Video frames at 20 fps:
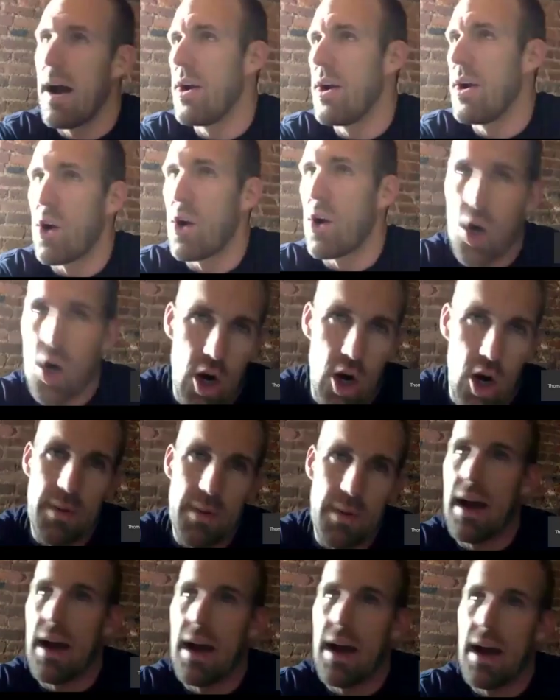guy, you're a
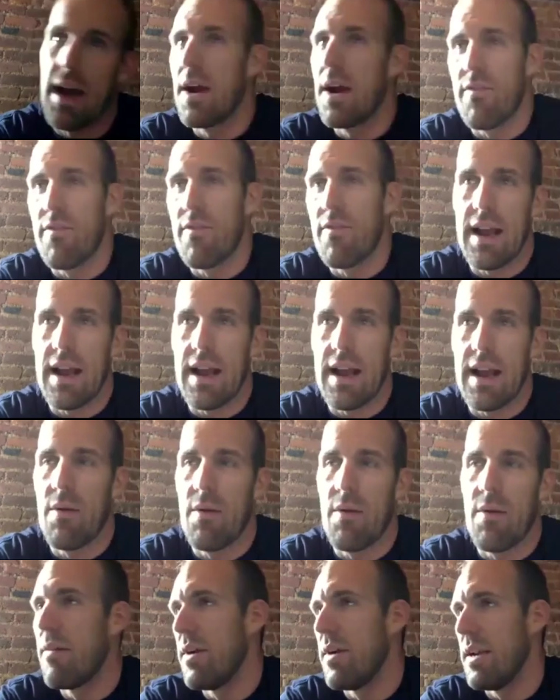carb guy, you're a fat
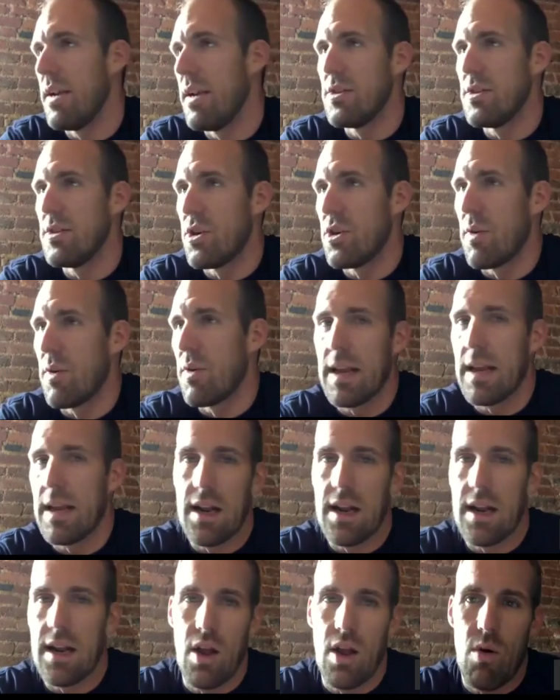guy, whatever it is, you're
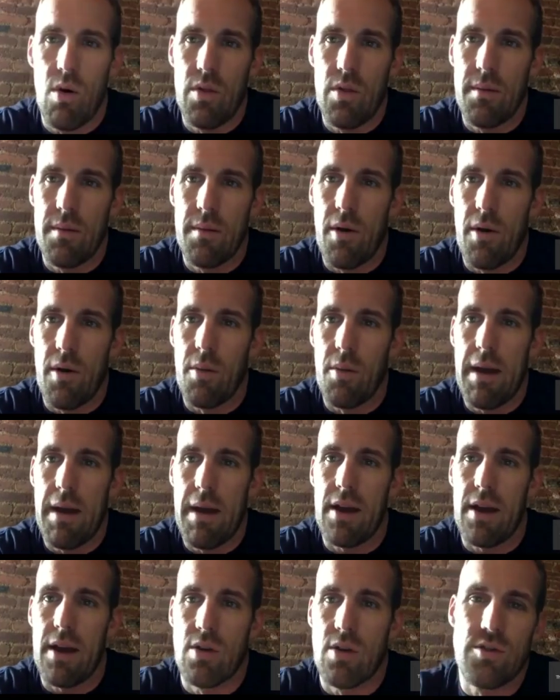really getting low on
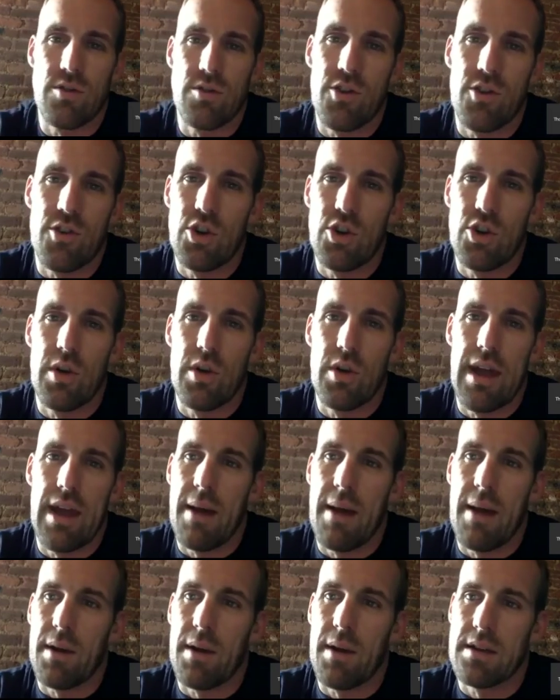the macros if you're
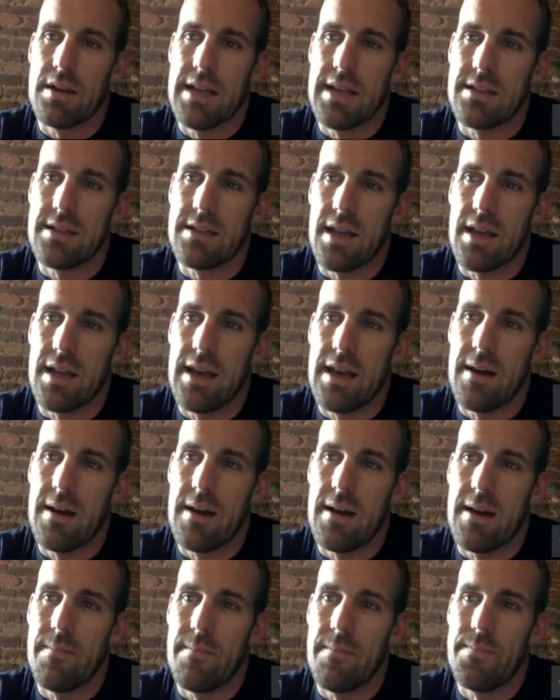doing that, because that's
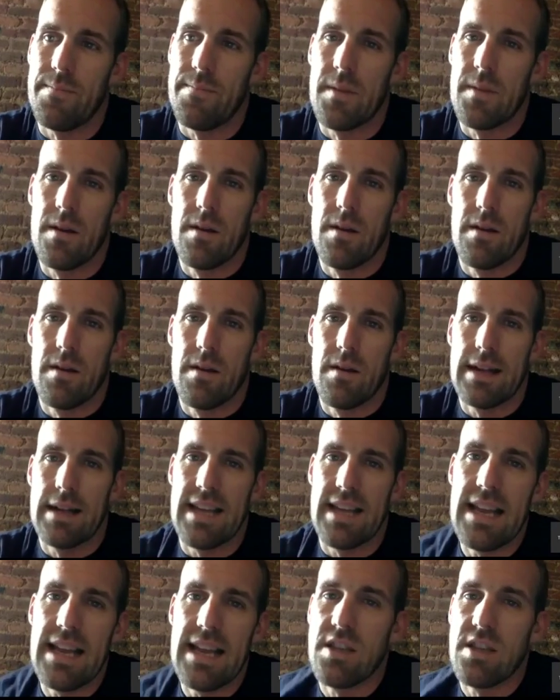an
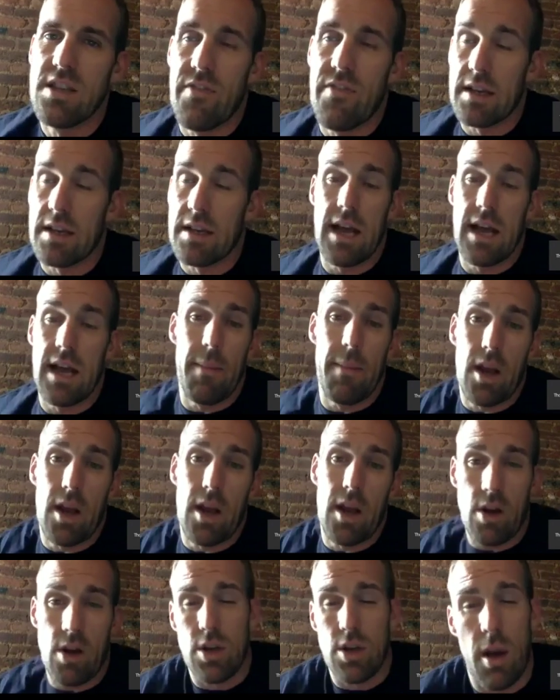easy fix. Now it
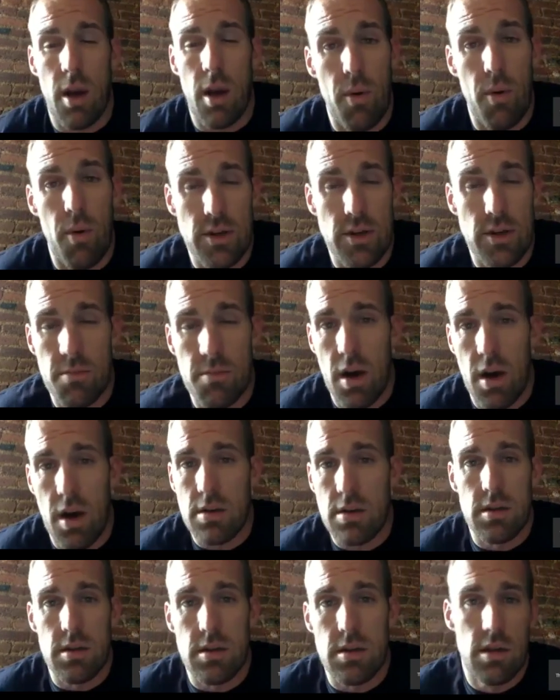may cost you a couple extra
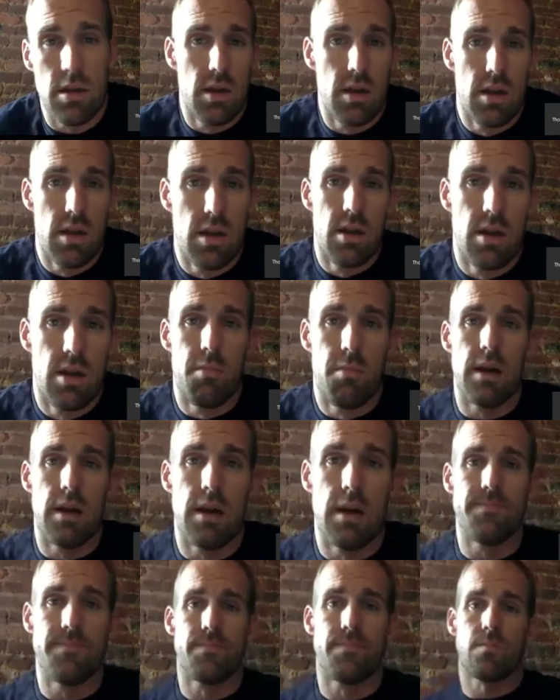bucks,
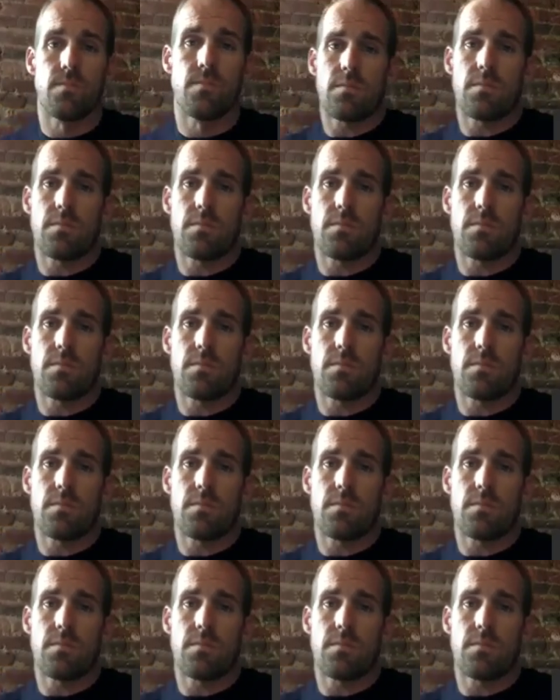but